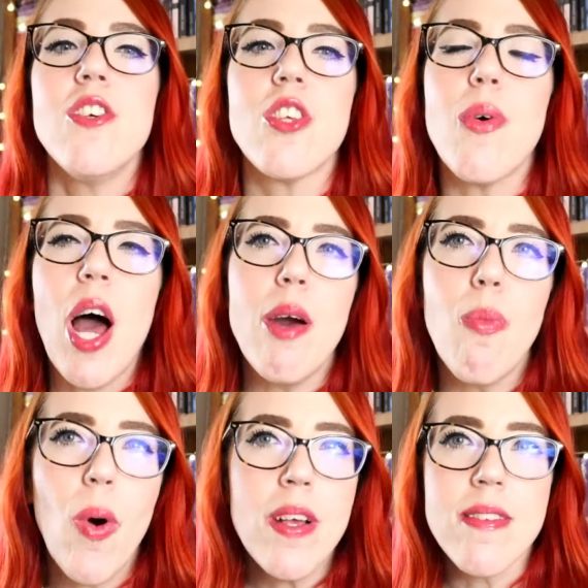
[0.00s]
So
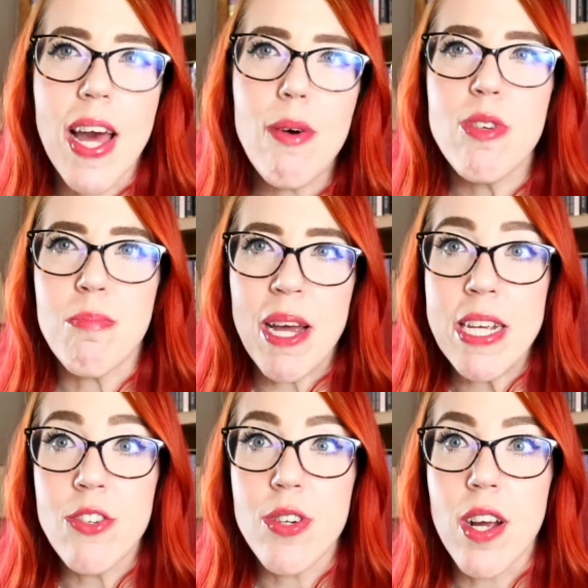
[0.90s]
that was
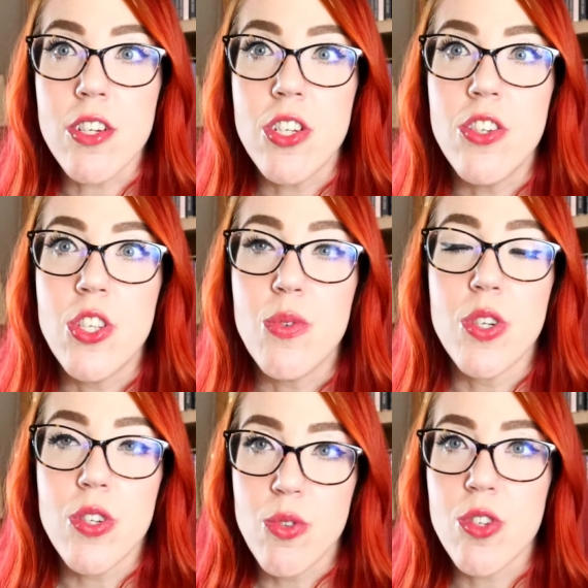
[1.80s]
my introduction to
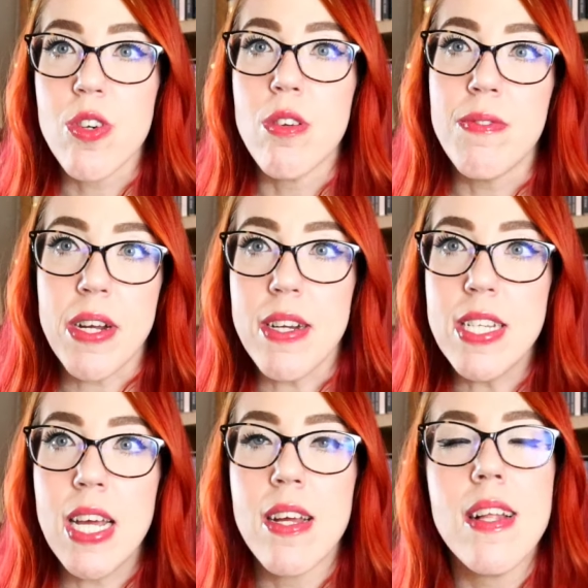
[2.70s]
The Goose Girl fairy
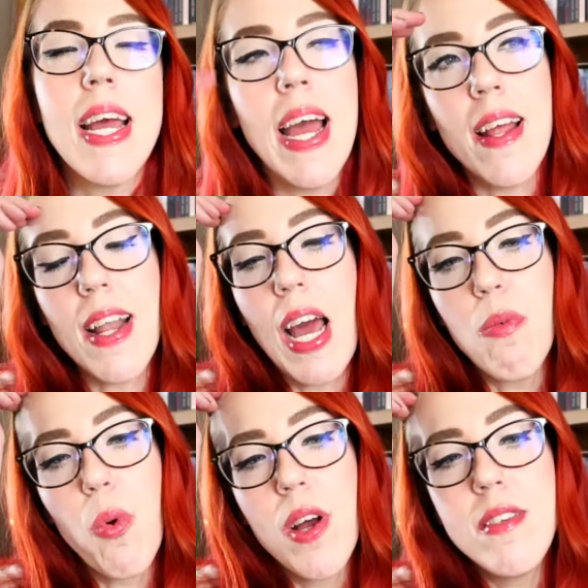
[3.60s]
tale, and
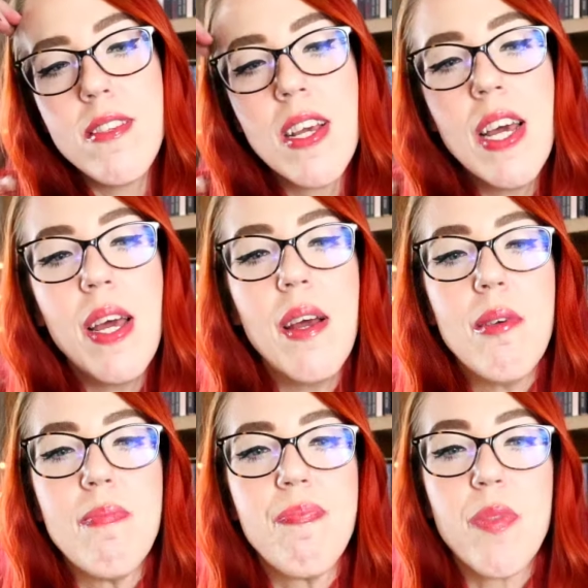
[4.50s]
I was
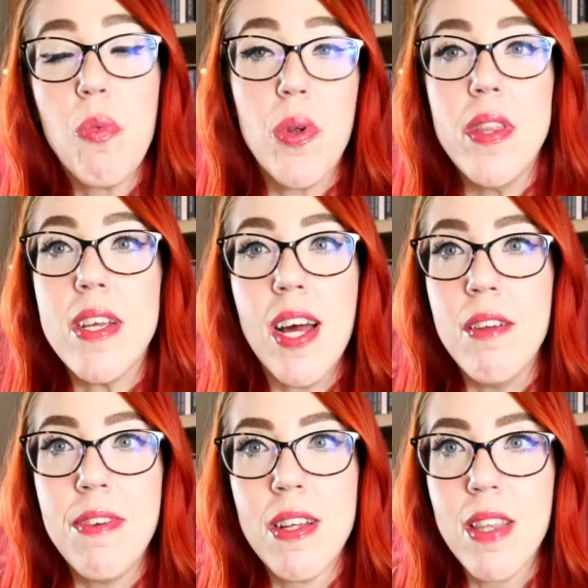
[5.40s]
really
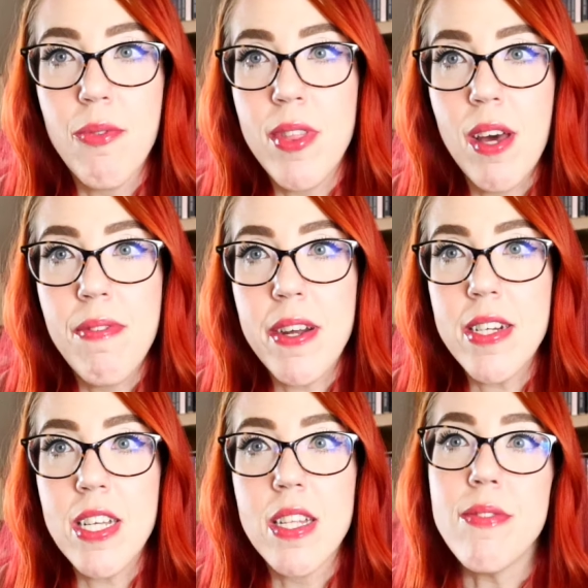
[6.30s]
kind of fell in love with that
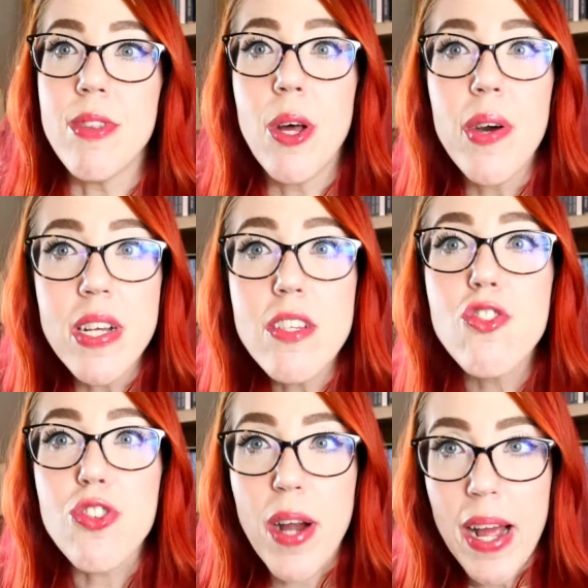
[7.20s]
fairy tale, even though it
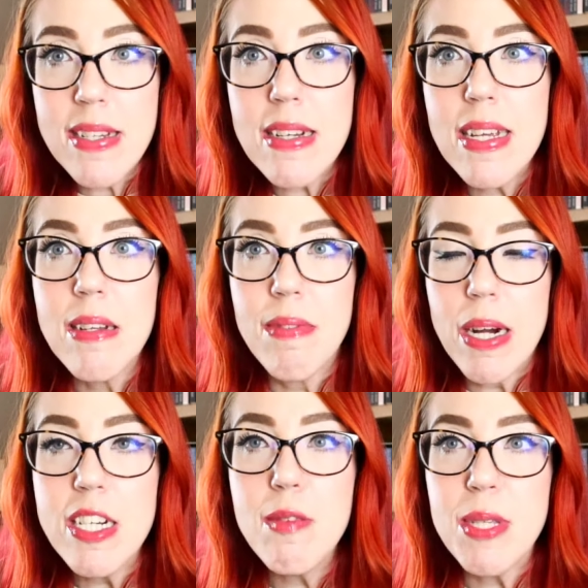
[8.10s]
is tragic in a
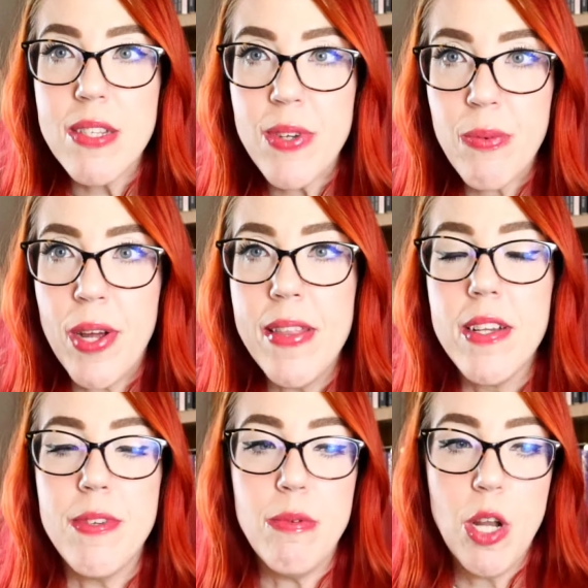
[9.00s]
very specific way
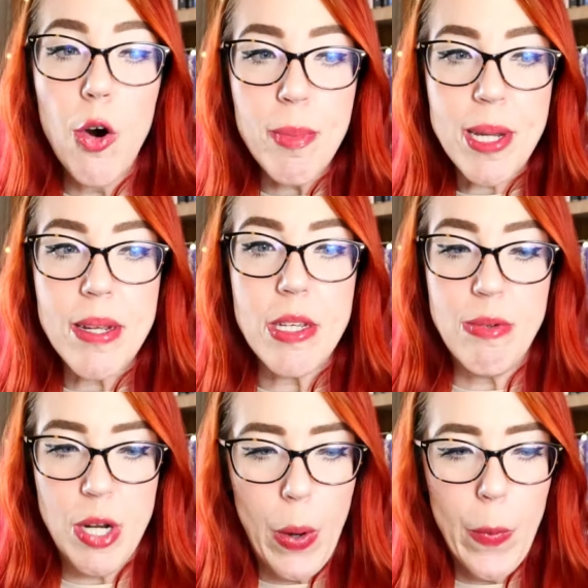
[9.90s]
that if you know me,
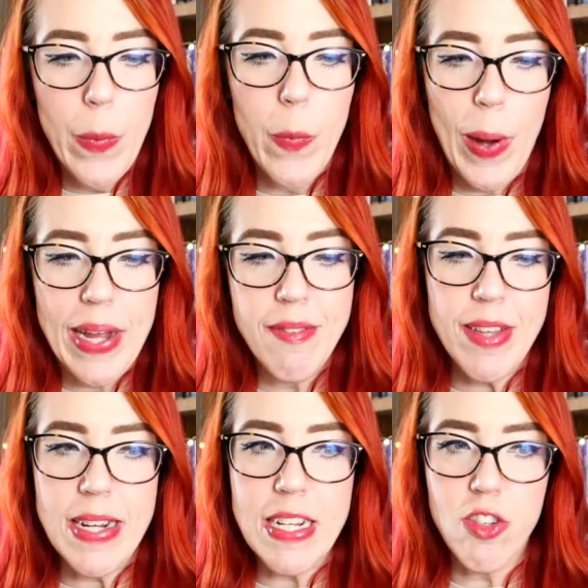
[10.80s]
you know why I
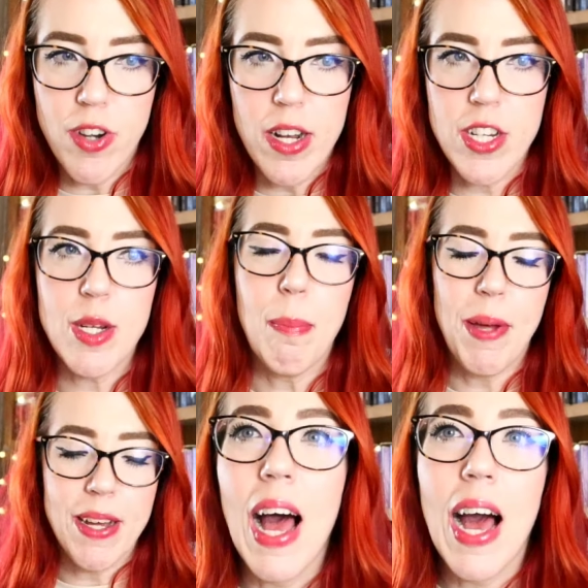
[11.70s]
feel like it's tragic.
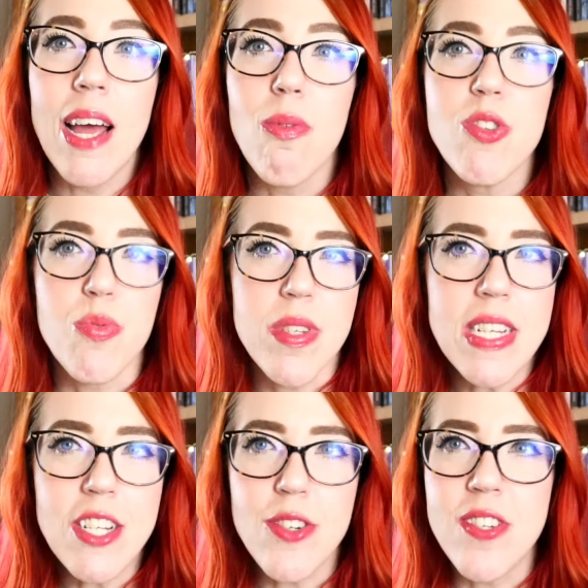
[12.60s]
But I was
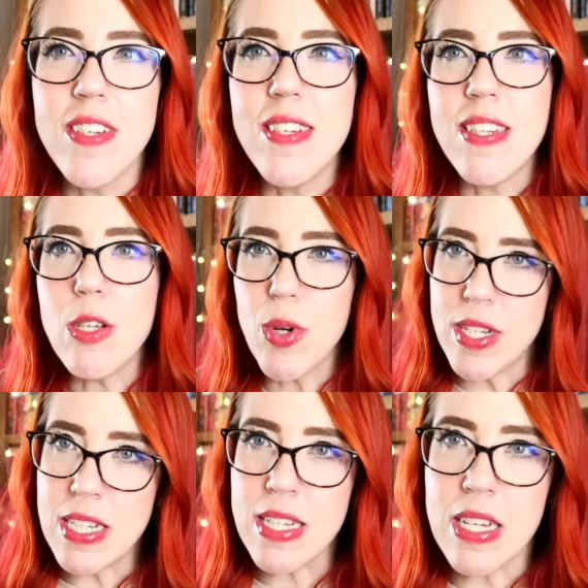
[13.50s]
really interested to see
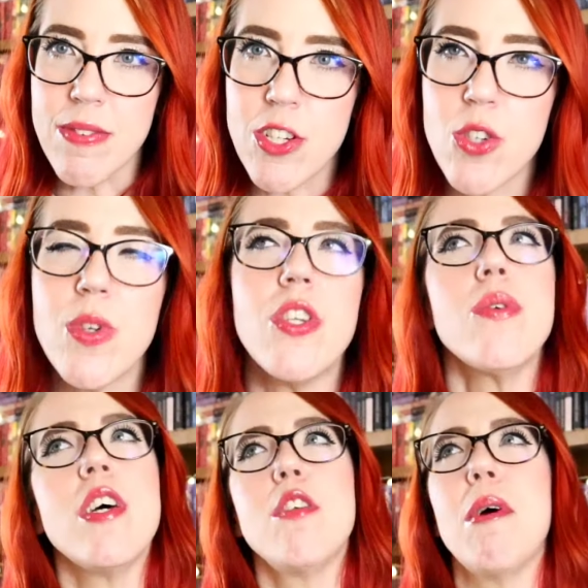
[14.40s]
what T. Kingfisher would
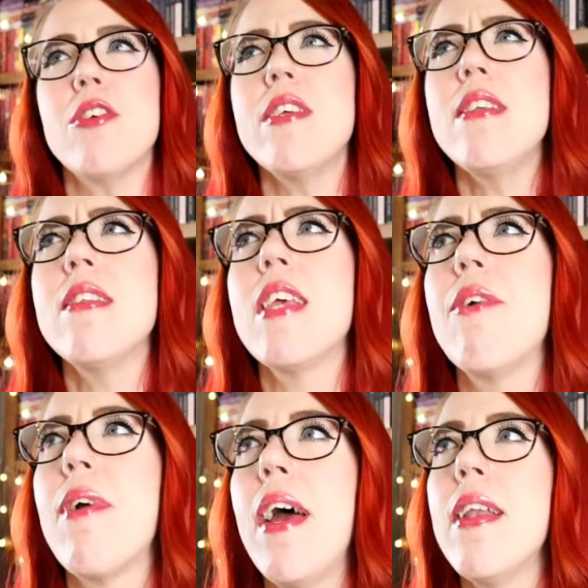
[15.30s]
do, especially since
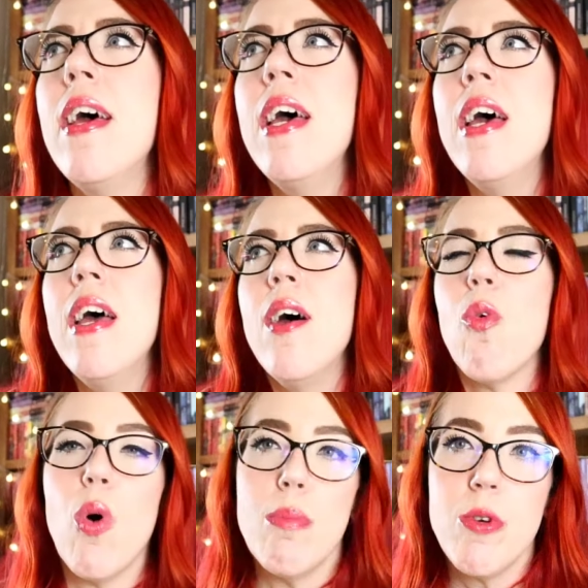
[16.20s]
I read
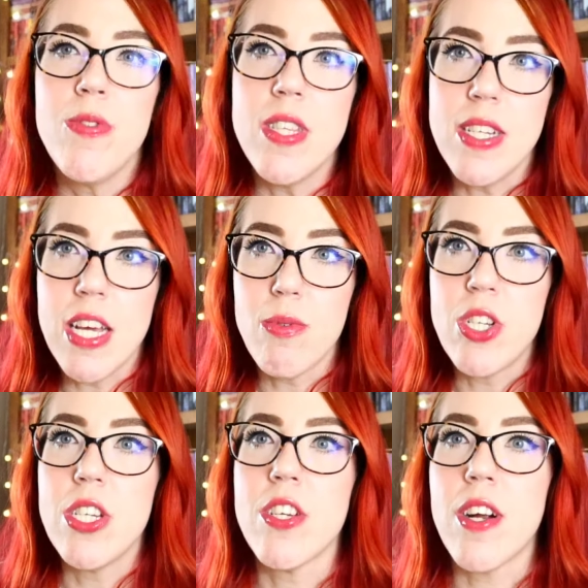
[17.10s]
What Moves the Dead,
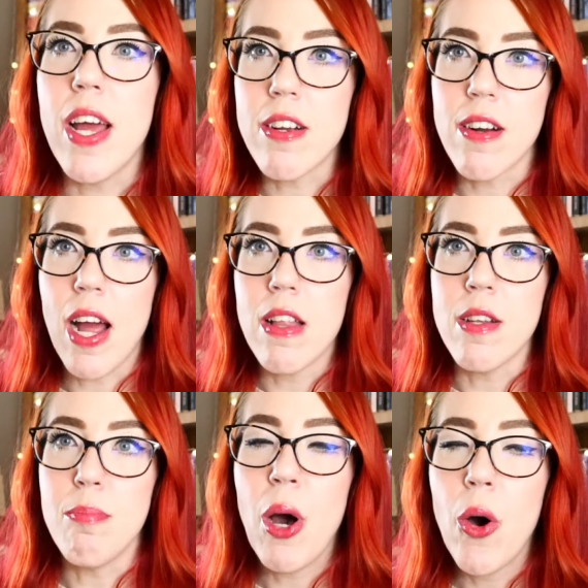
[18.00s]
which is her Edgar
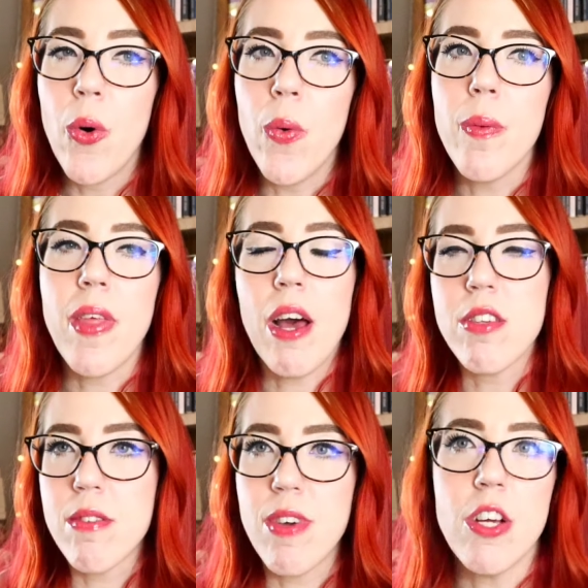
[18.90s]
Allan Poe, The
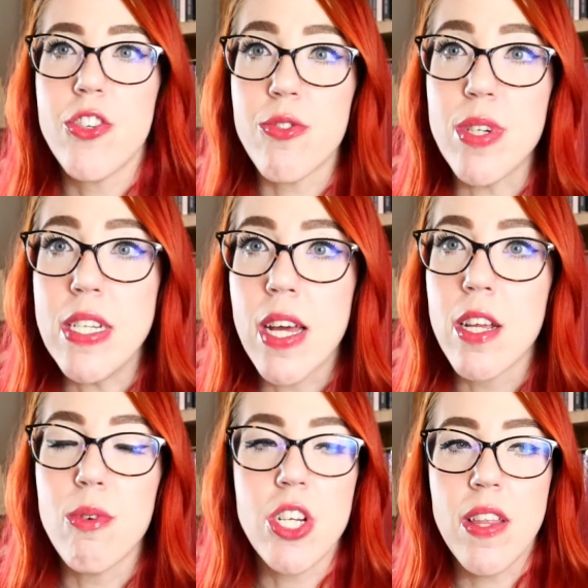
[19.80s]
House of Usher
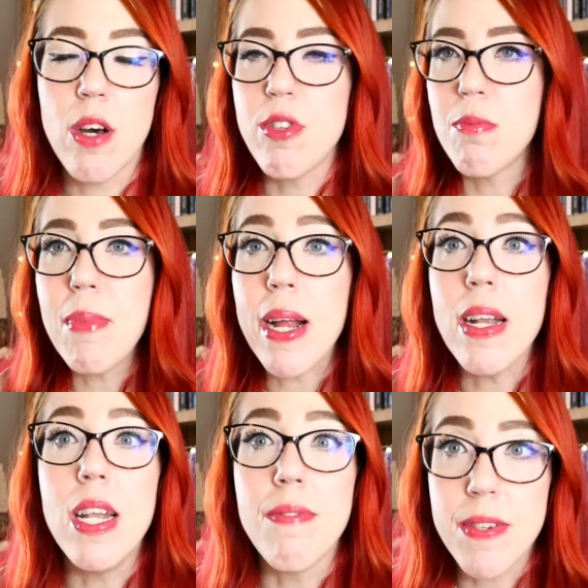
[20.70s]
retelling, which I thought was
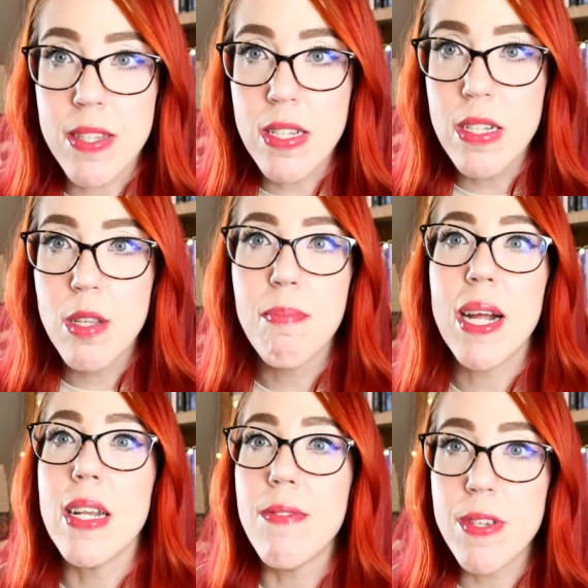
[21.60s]
magnificent,
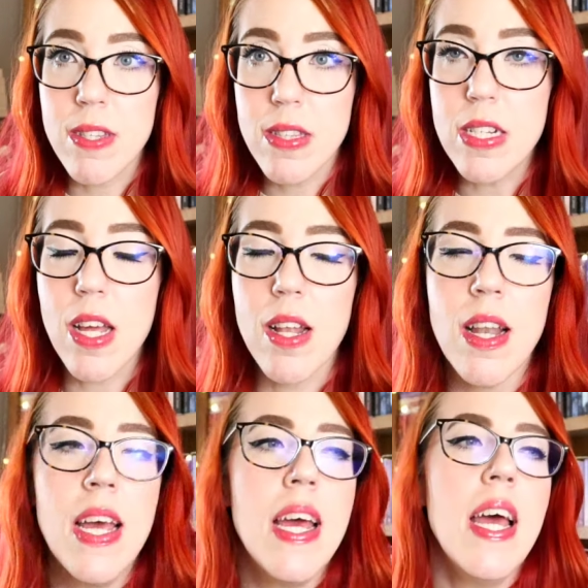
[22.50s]
magnificently
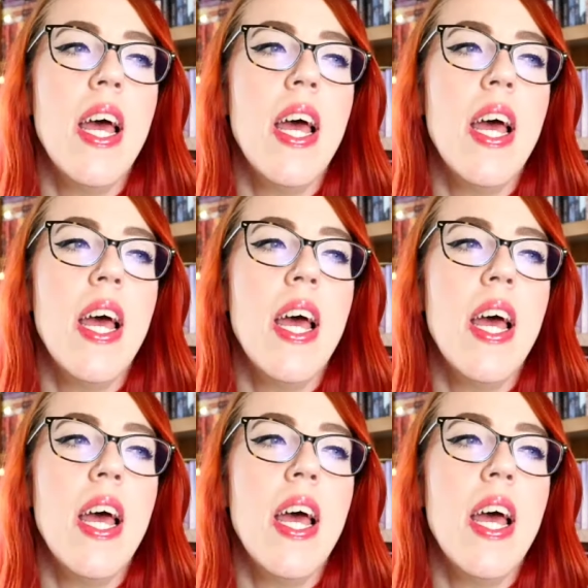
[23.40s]
done.